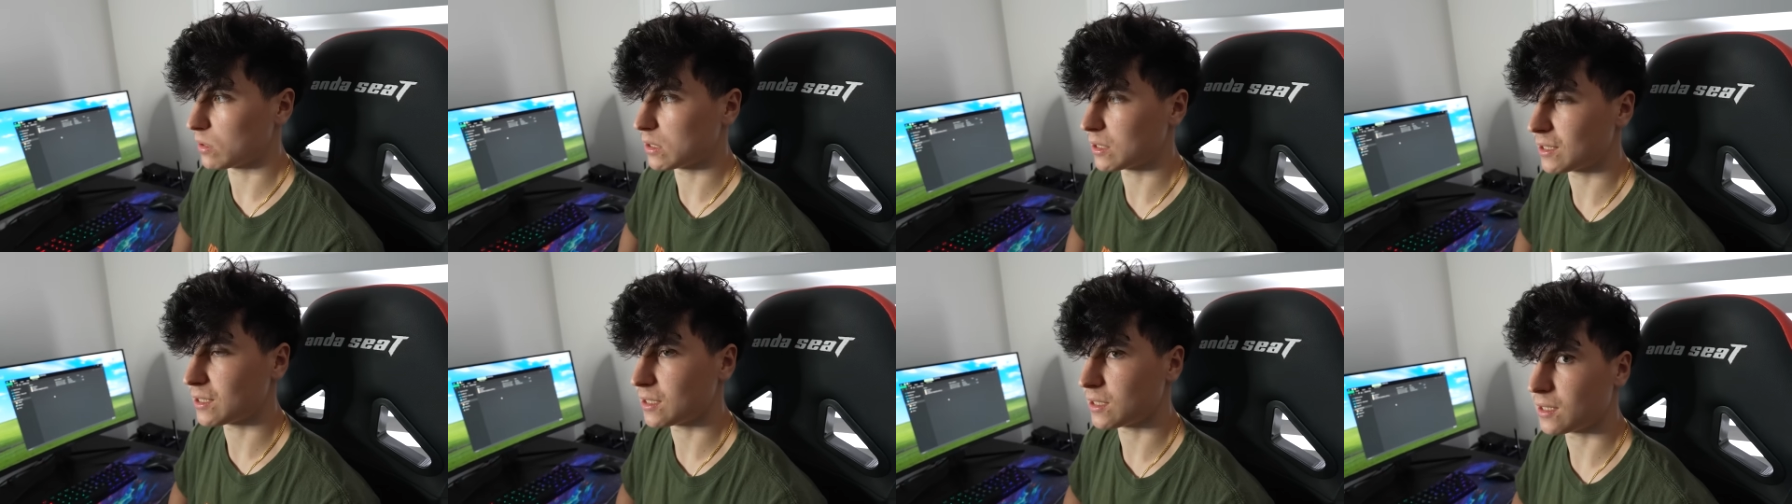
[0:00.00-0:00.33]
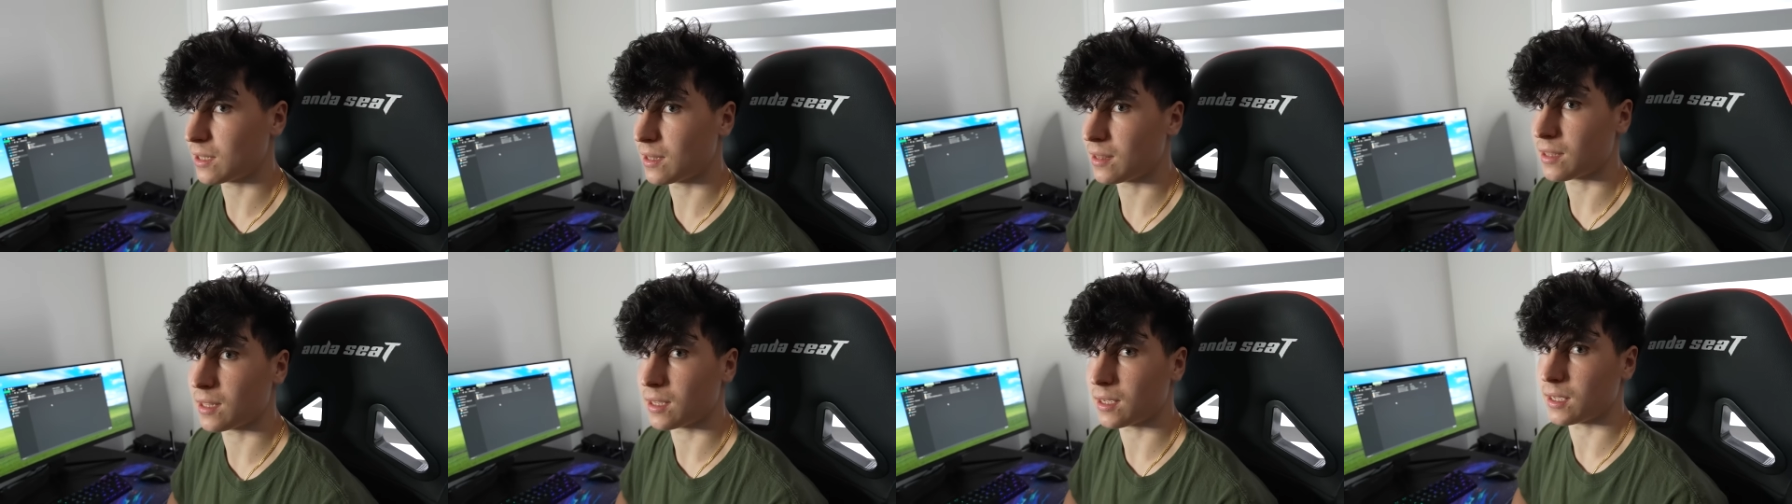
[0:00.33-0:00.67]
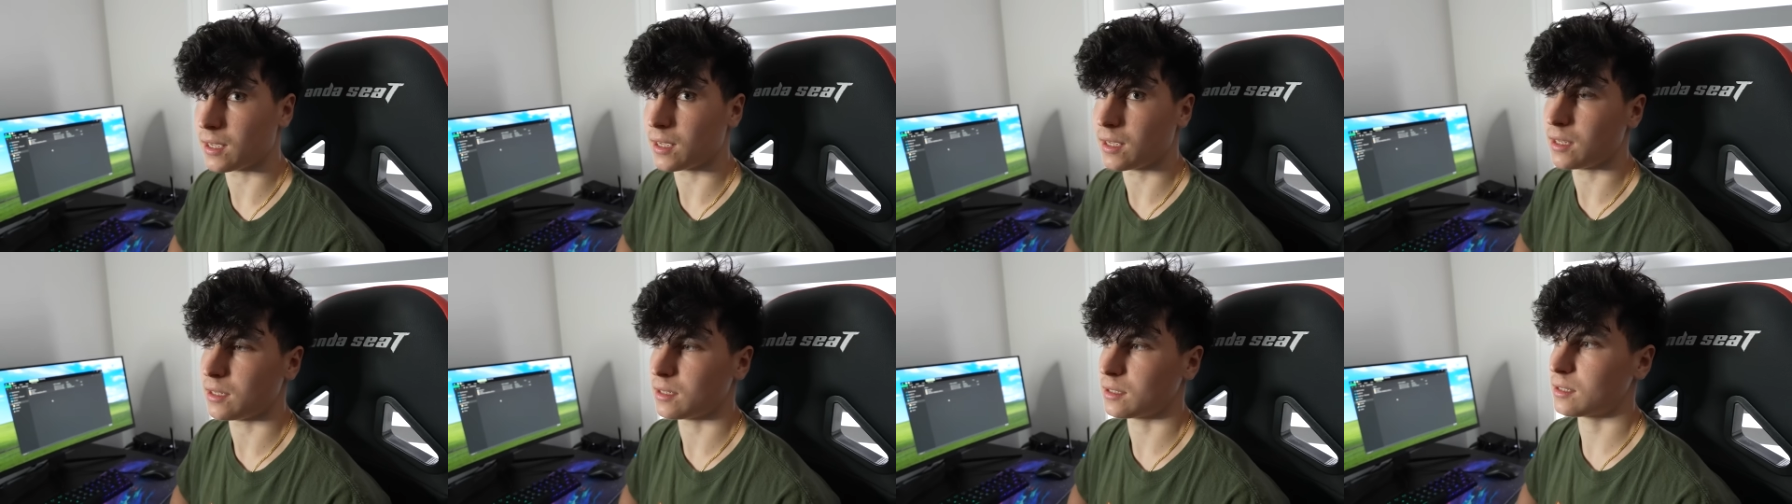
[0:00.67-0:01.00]

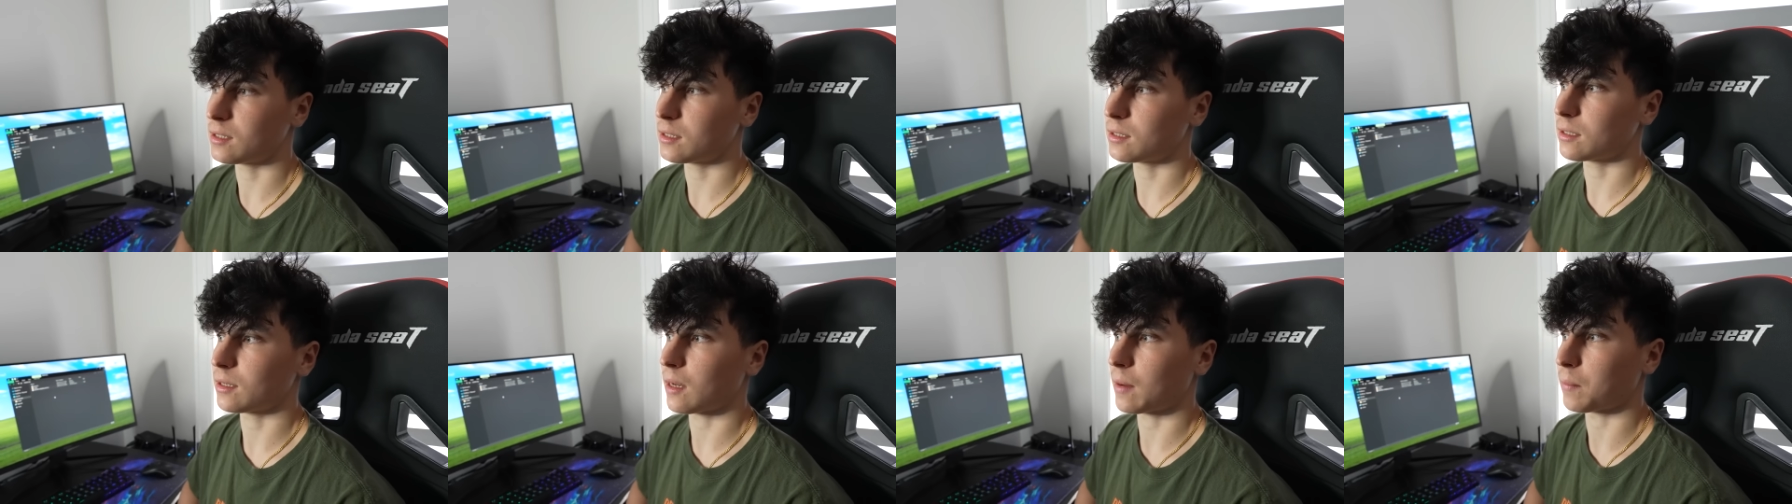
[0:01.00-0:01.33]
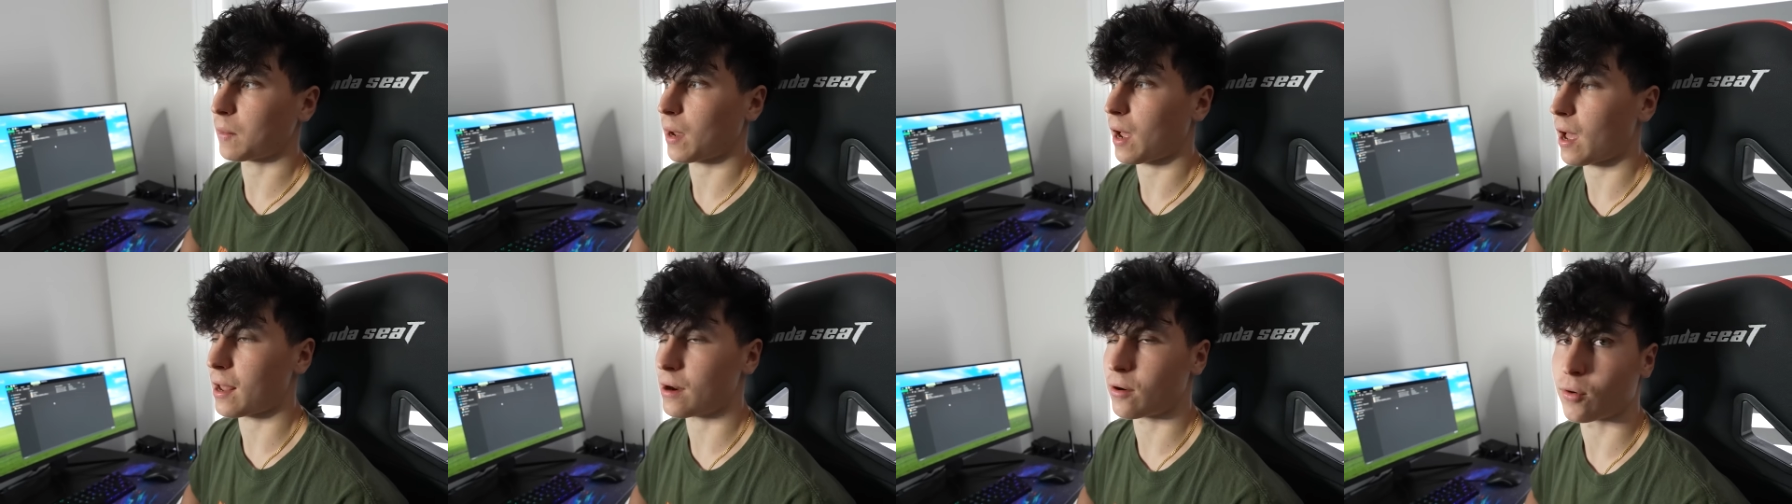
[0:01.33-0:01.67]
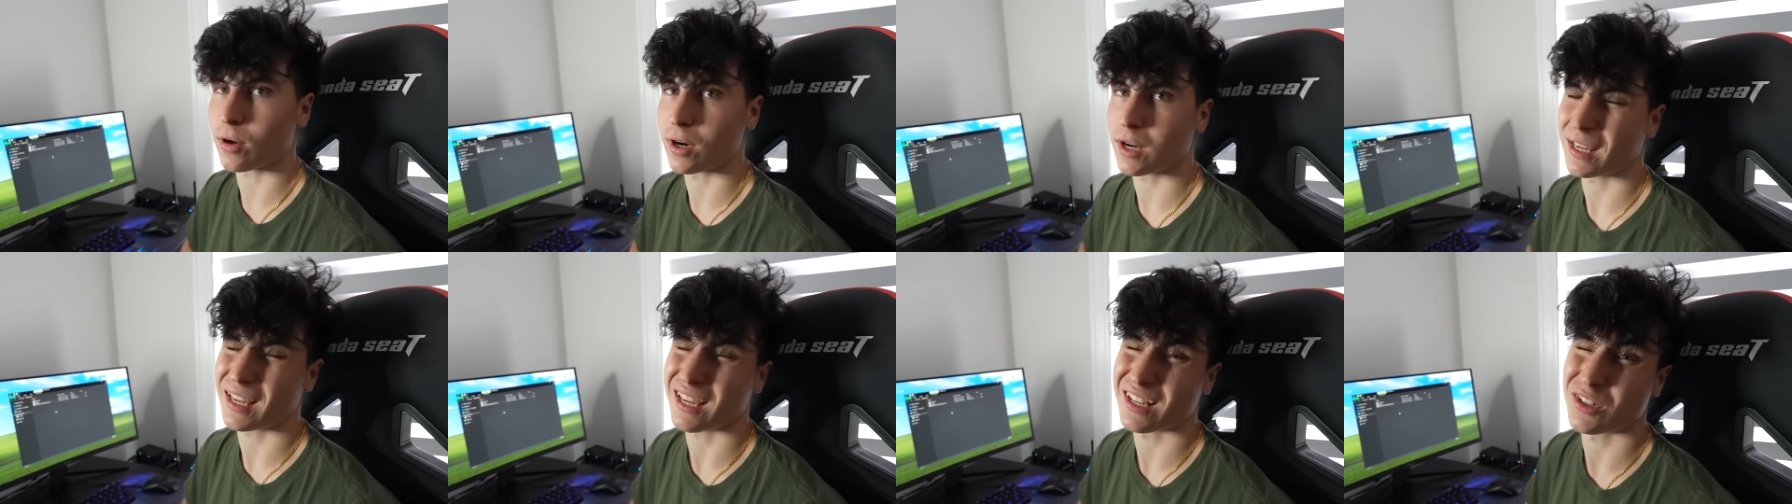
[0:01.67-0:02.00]
stingies I'm, i do not
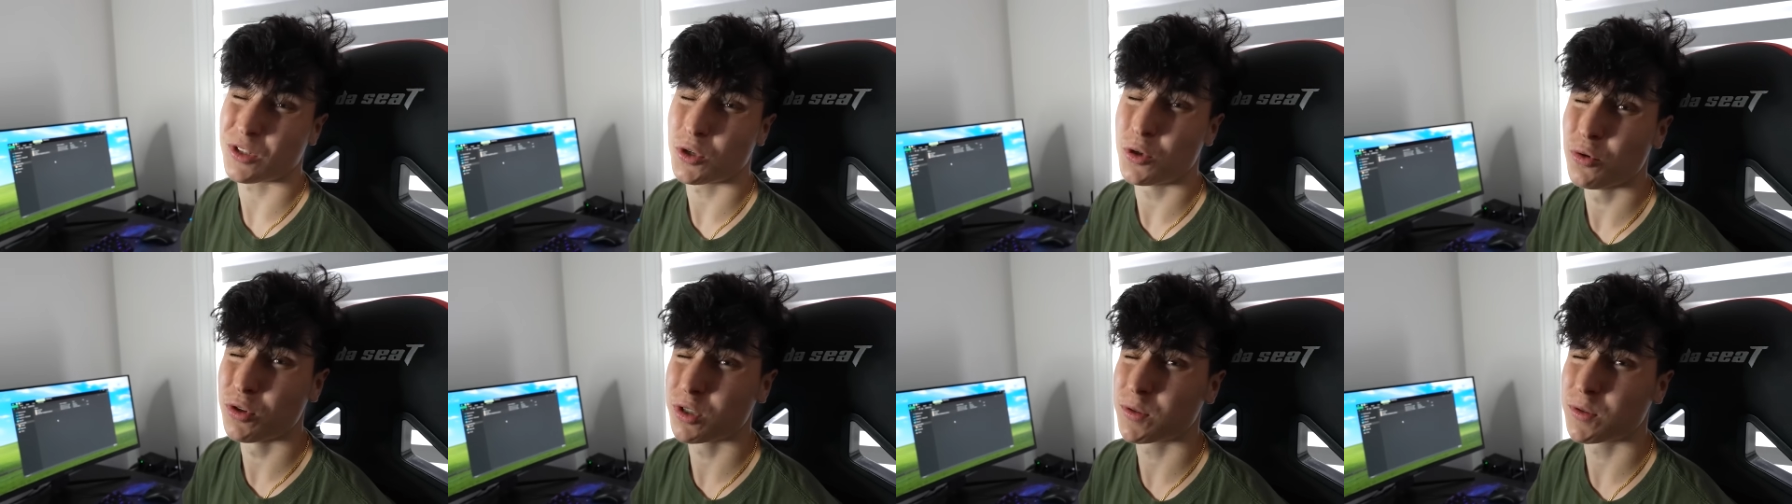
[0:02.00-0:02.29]
want to get too